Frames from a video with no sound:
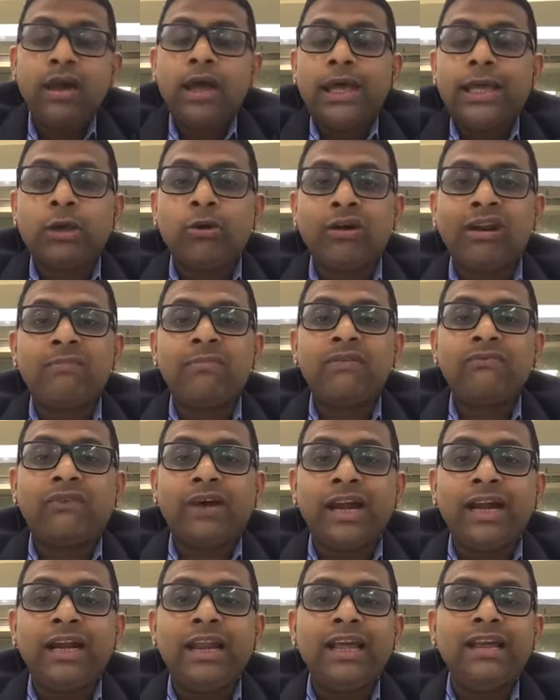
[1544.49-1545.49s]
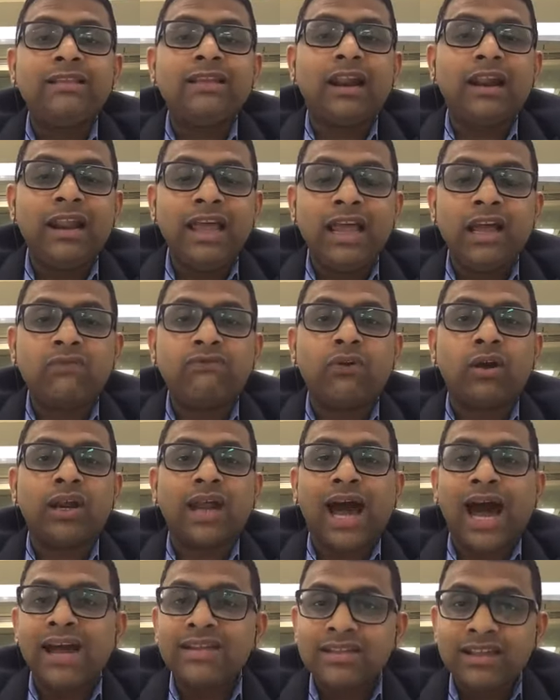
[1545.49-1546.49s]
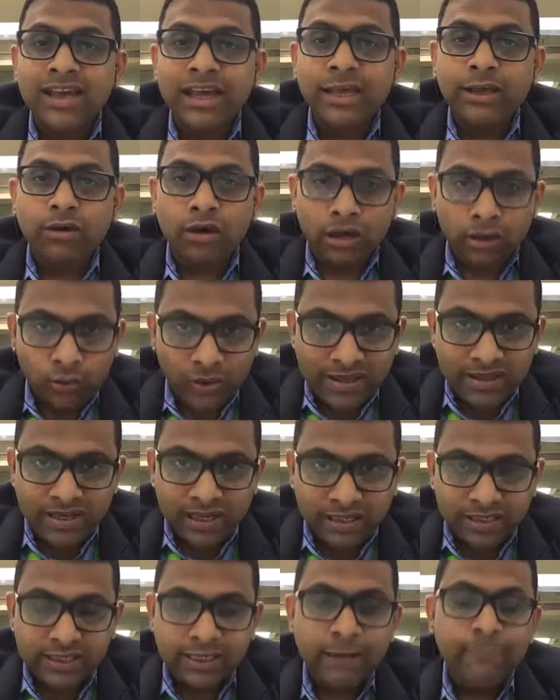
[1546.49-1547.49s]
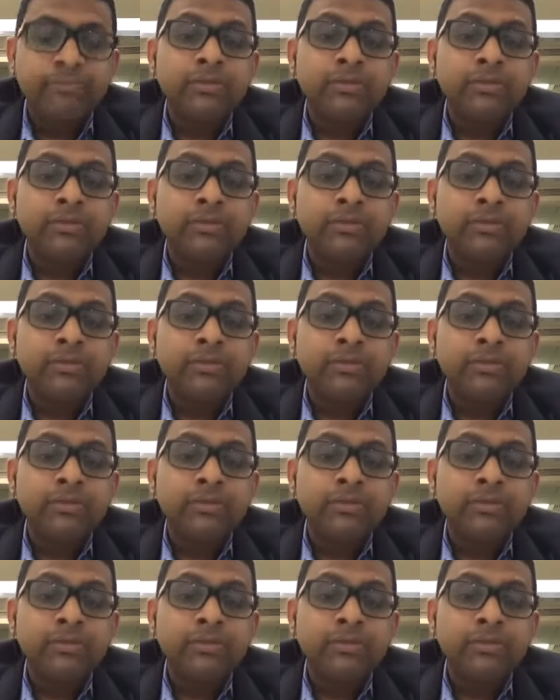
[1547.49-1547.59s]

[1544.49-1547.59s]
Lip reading: you will be finding the link for asking your questions.